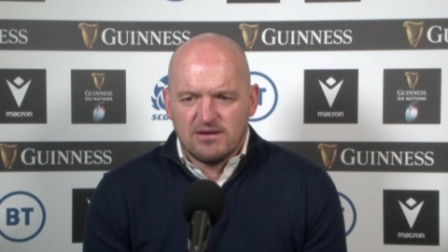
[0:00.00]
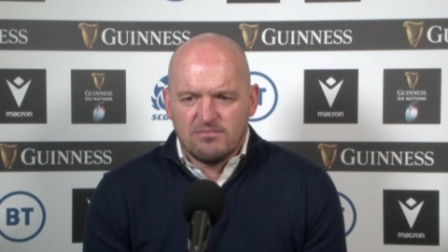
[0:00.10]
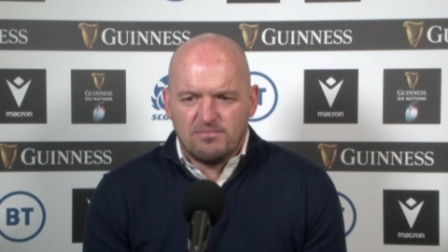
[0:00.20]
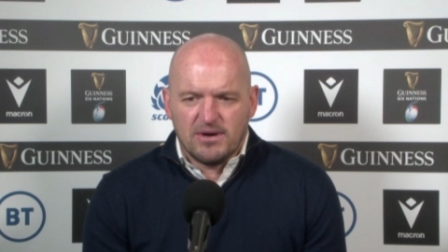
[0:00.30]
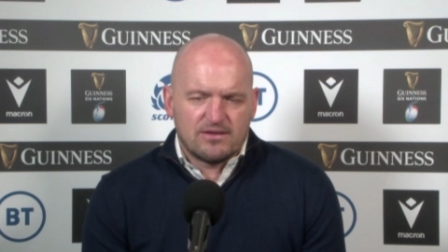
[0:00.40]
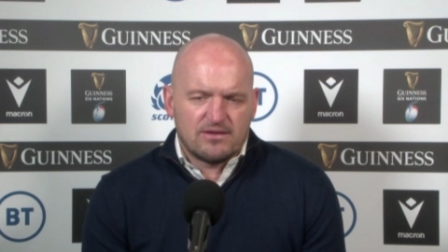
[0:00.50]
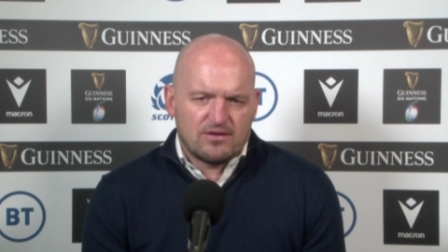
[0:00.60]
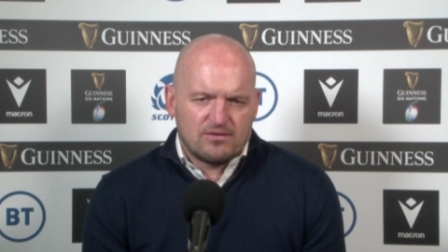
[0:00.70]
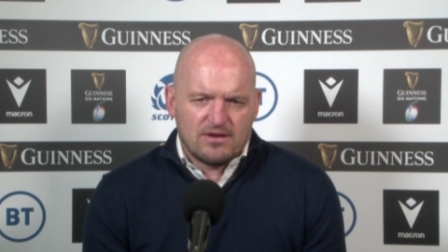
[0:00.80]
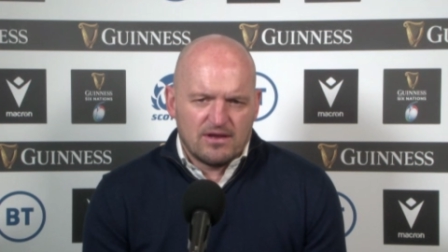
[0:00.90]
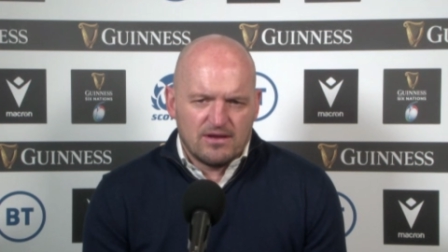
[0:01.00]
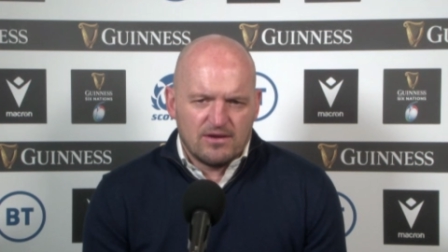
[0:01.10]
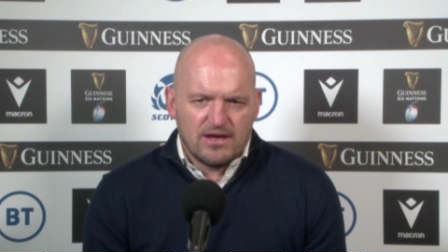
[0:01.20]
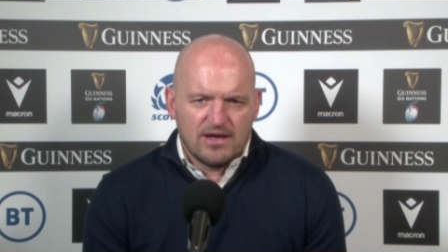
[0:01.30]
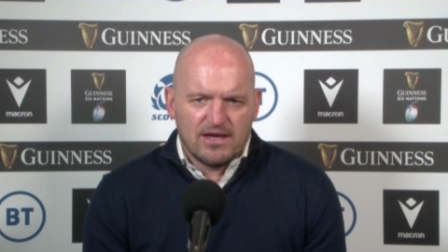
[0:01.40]
But
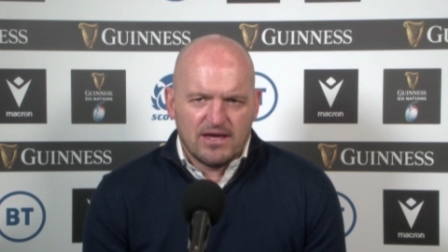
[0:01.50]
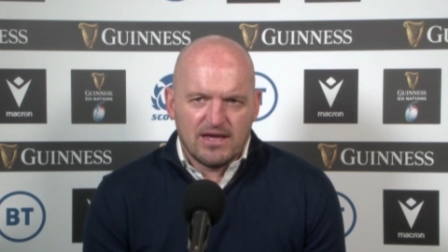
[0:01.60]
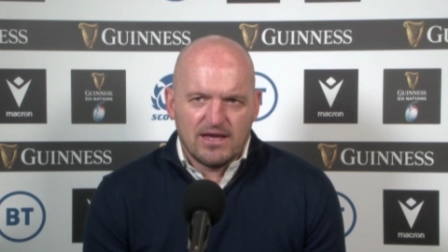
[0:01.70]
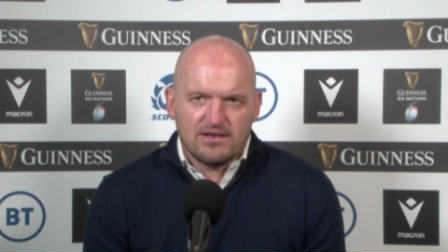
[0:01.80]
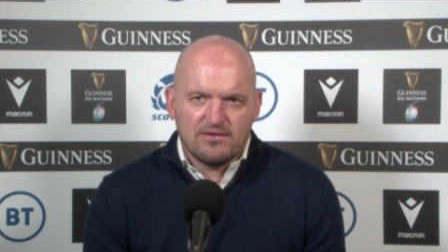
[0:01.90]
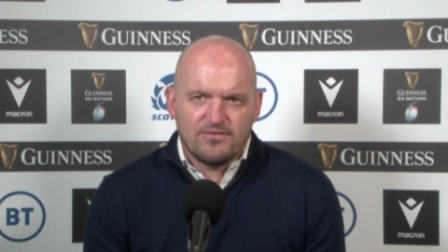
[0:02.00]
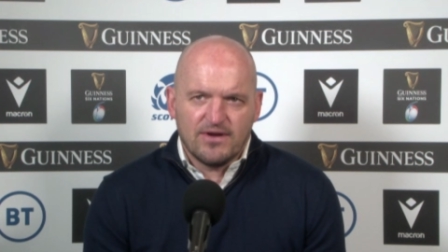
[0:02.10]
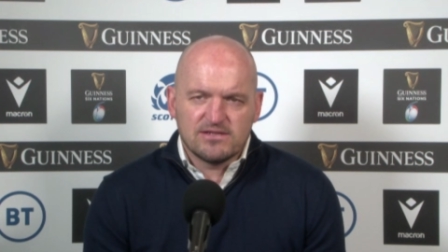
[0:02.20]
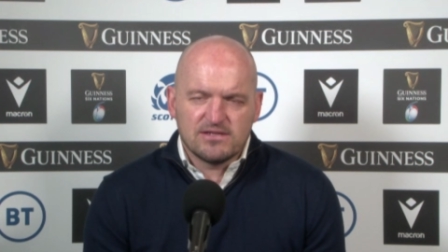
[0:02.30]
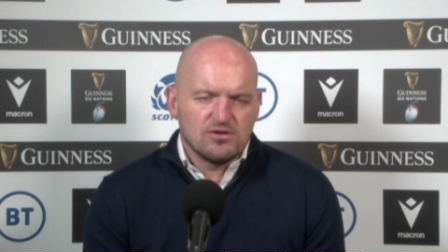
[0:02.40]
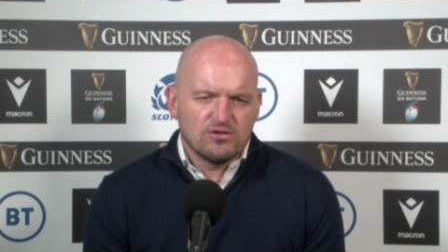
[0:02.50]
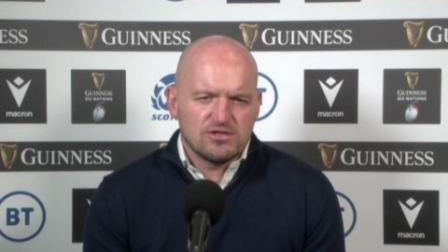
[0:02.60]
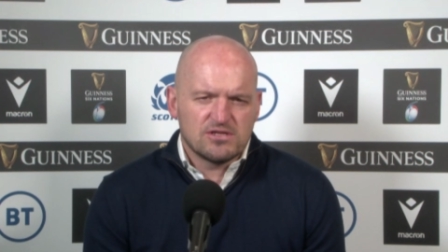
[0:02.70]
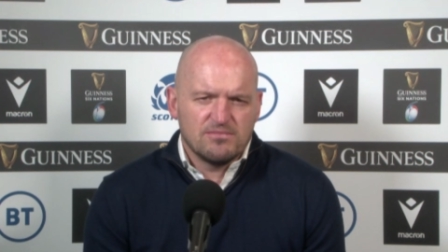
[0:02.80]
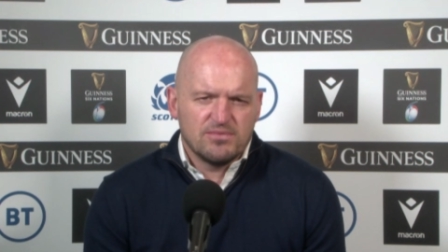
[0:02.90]
uh, defence is not just
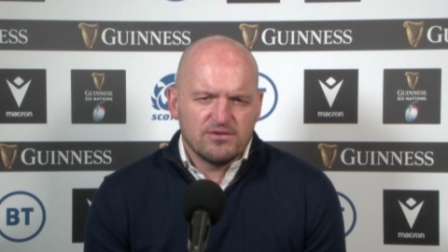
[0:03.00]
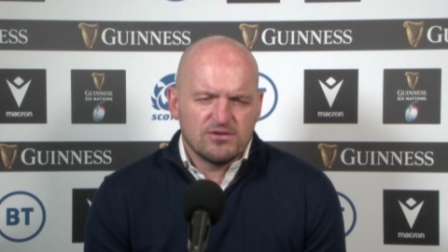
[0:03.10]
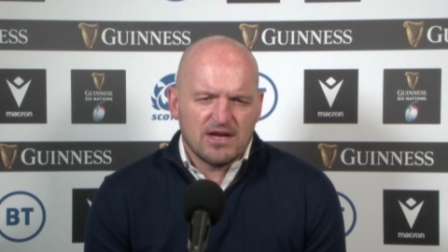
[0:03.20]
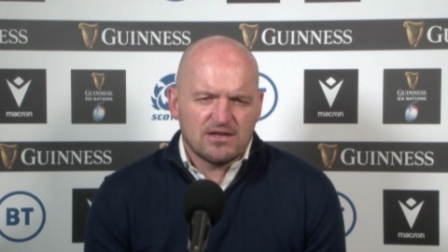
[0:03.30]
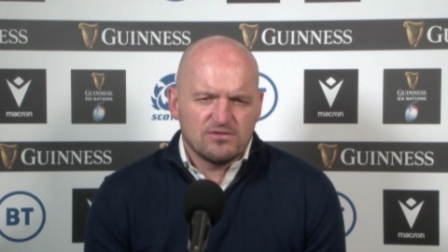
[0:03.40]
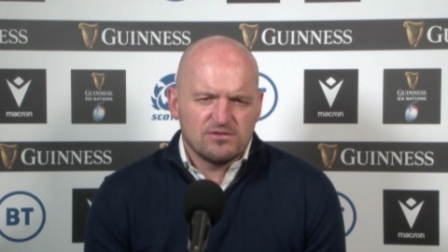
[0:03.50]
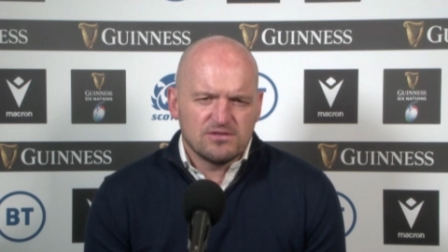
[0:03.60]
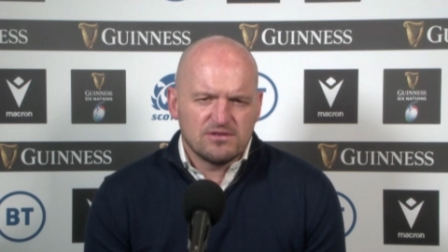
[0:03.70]
about jackals and